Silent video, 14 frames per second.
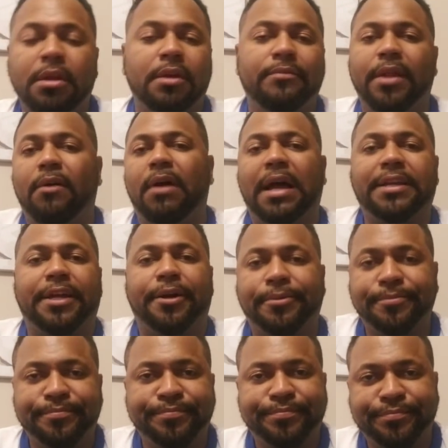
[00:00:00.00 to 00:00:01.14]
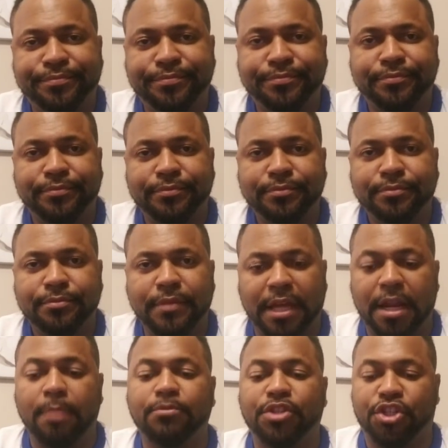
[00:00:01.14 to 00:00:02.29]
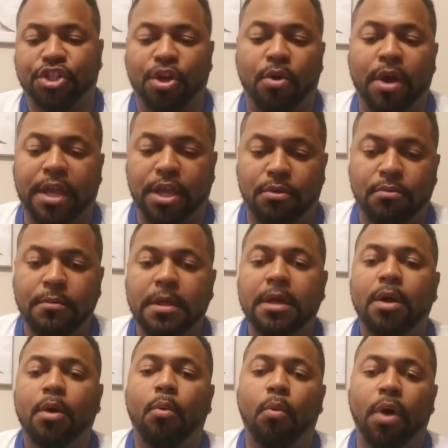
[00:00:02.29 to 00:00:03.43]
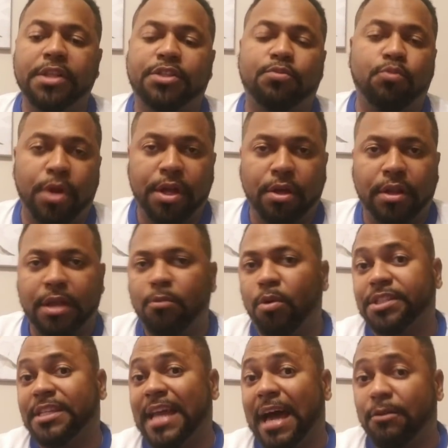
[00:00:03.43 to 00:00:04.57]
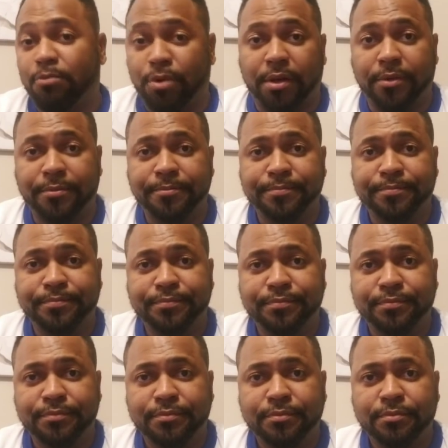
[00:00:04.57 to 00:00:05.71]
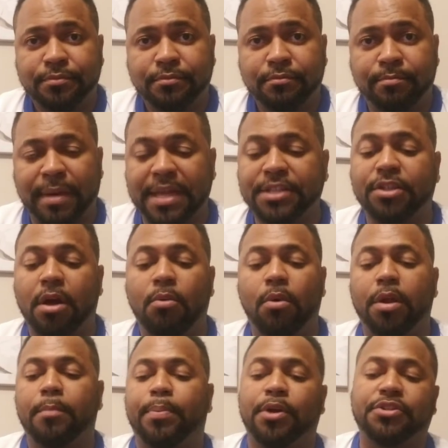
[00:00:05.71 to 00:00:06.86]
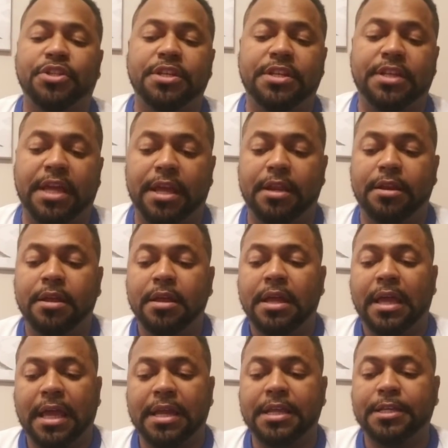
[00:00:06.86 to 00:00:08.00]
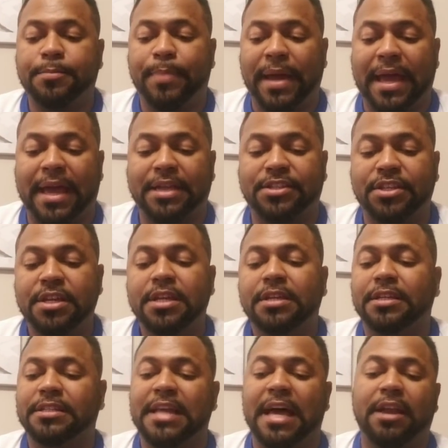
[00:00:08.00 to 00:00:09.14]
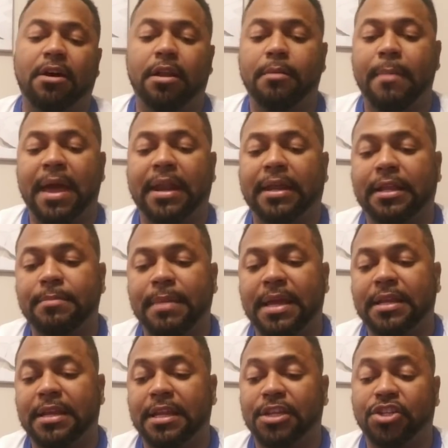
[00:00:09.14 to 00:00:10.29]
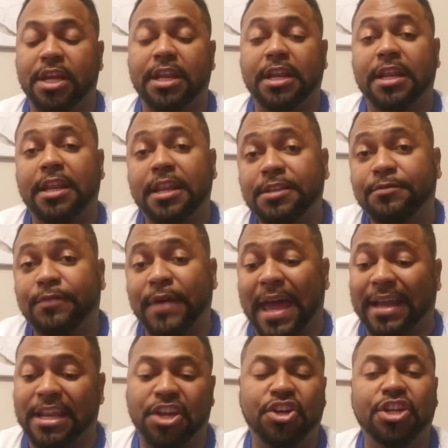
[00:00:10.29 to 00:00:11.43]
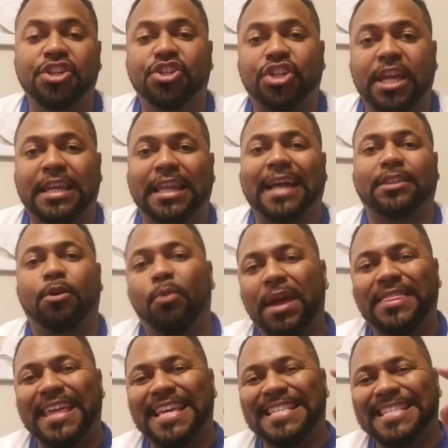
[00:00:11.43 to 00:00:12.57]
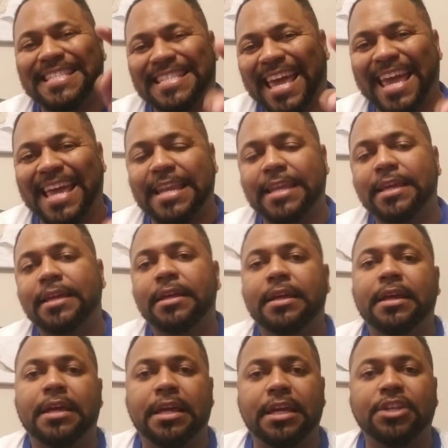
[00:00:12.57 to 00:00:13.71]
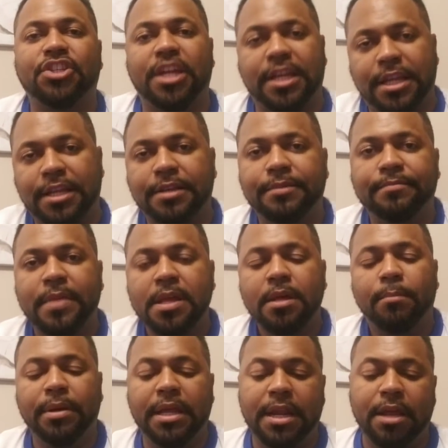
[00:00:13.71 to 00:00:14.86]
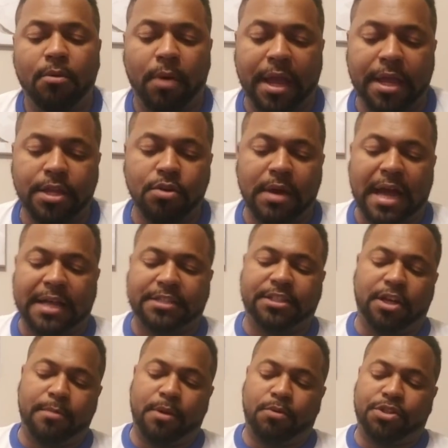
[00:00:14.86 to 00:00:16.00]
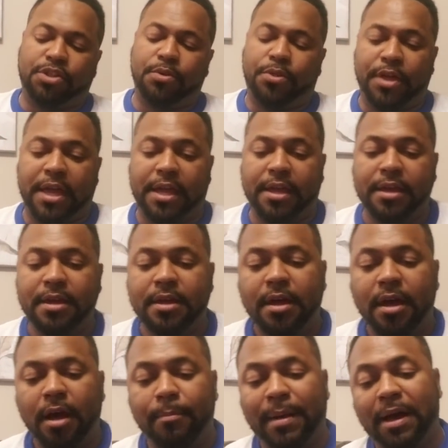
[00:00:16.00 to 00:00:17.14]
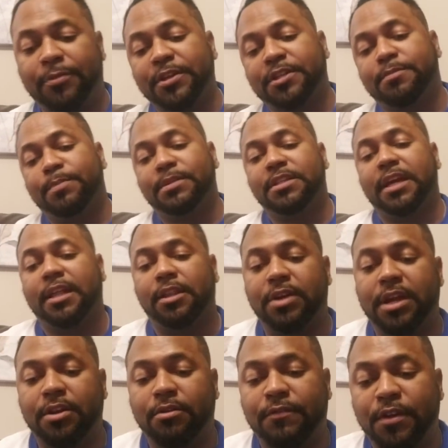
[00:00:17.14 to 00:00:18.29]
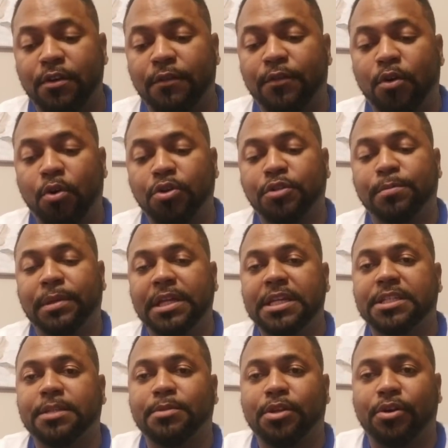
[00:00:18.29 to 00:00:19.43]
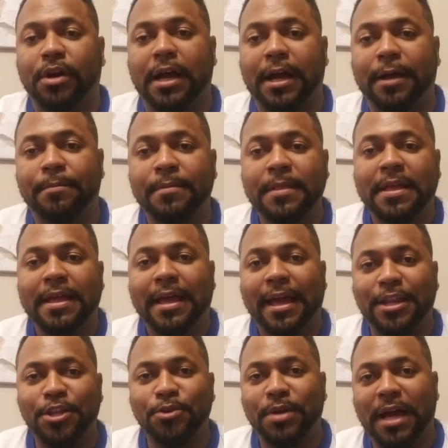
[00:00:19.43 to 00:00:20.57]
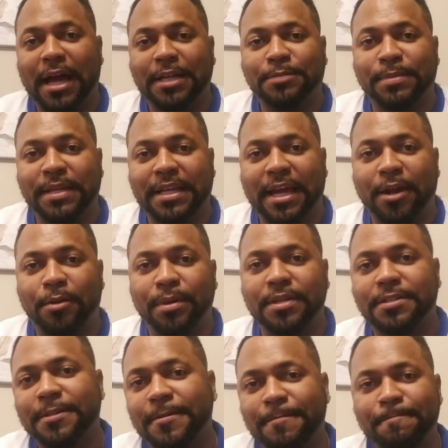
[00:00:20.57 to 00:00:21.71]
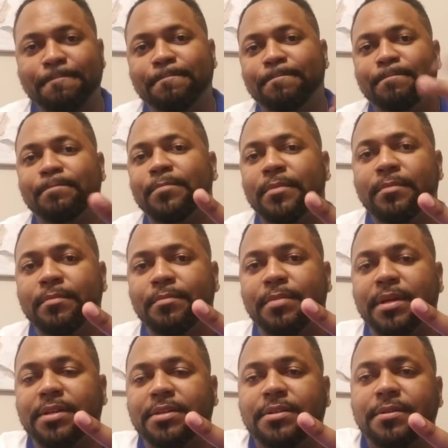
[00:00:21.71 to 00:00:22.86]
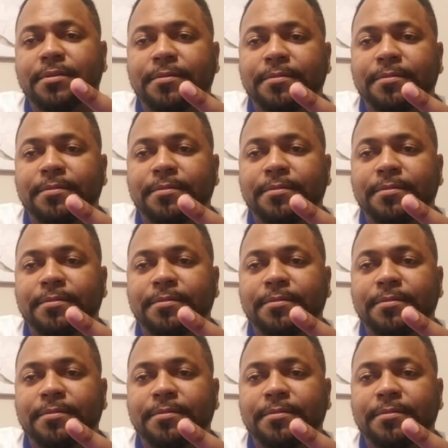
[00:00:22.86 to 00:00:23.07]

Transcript: No, I don't. And I'm just showing you what's real and what's not real. Based on what a person did in his past does not automatically mean that he cheated. In this fact, he couldn't cheat like the way they said he cheated. But anyway, you guys tell me what you think about this particular interview. Of course, please subscribe. And you guys been Counterpunch. Peace.